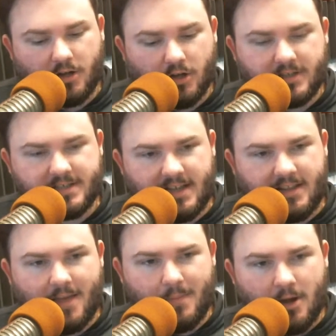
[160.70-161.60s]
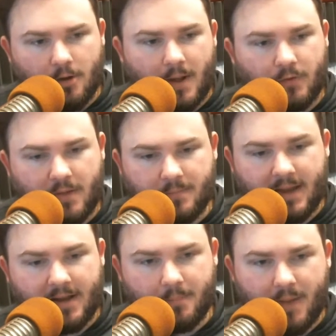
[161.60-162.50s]
Good to see them, hear about them
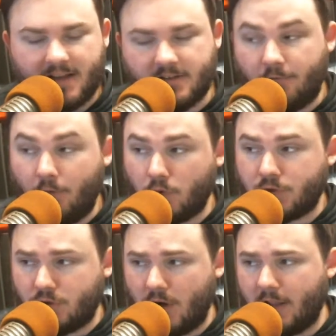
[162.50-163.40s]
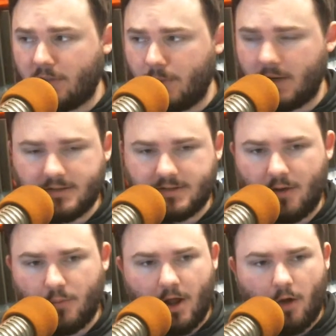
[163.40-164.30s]
getting back to full strength, because
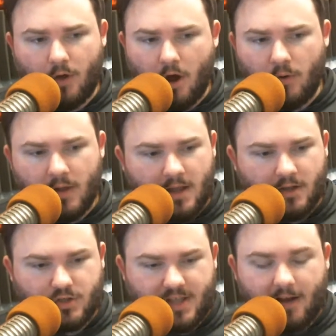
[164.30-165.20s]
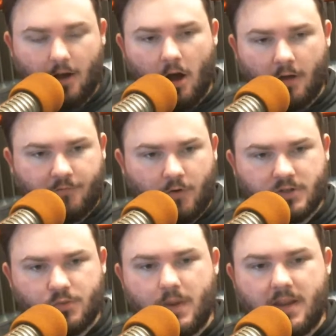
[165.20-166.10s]
we all know just that odd
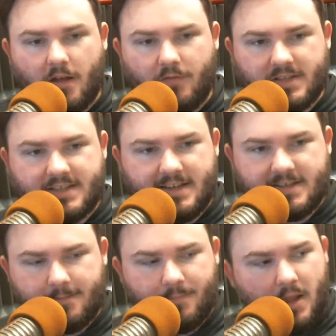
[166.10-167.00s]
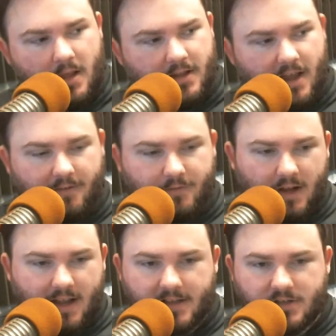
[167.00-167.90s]
first week of the season. You have
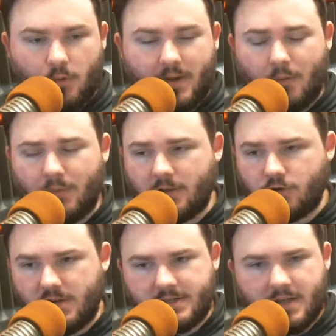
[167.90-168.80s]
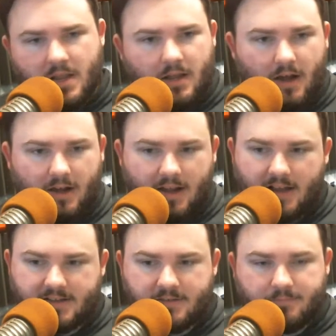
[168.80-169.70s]
guys going out with injuries,
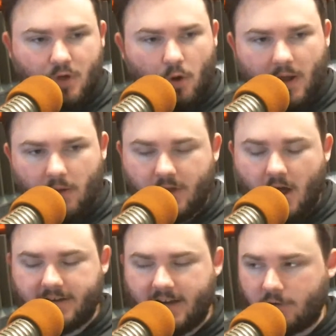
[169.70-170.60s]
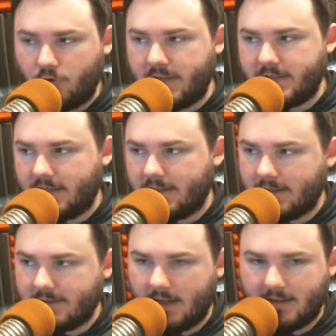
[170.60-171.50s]
guys going out with contact tracing and
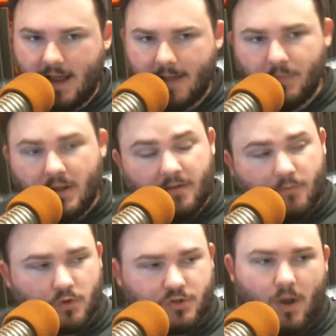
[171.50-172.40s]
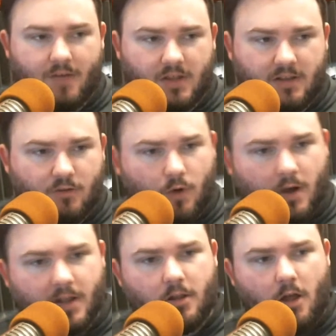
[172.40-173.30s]
things like that. Of course, you have the
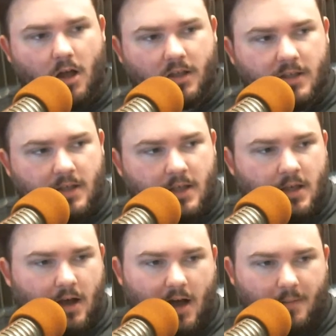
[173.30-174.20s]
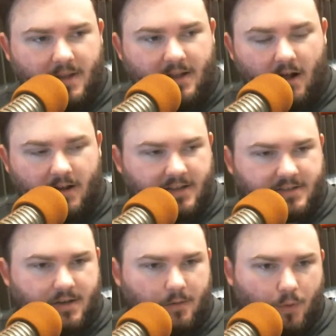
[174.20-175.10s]
running clock
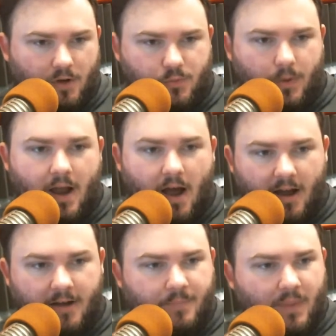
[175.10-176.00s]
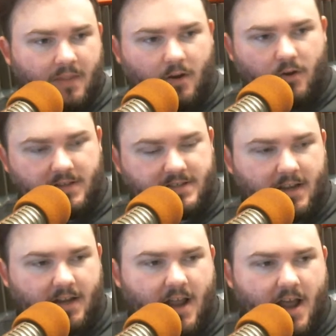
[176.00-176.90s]
against Brunswick High there in the
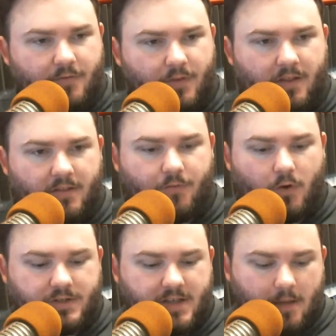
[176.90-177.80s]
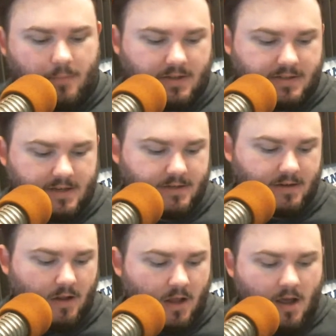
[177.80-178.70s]
second half in the first game of the
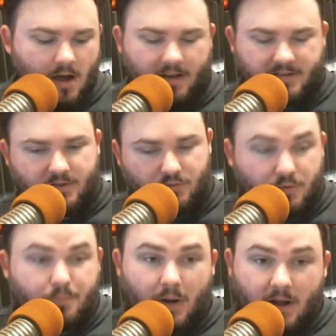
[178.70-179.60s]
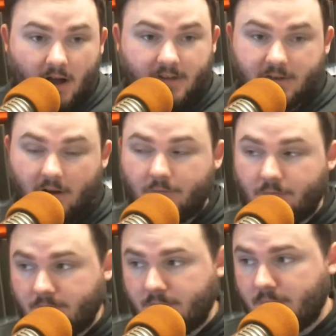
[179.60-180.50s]
season. So because of
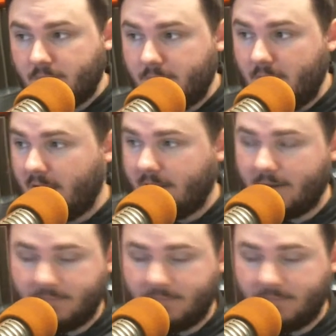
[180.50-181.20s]
not